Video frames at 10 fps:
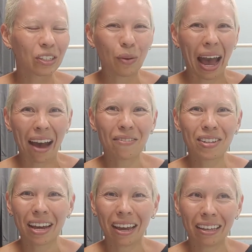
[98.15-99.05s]

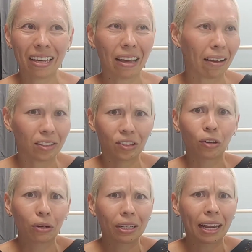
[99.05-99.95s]
it has
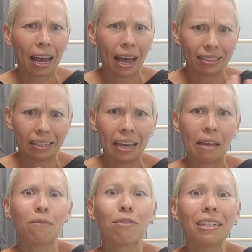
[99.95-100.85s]
started as an
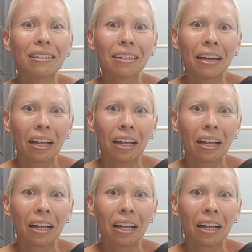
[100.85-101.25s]
infant,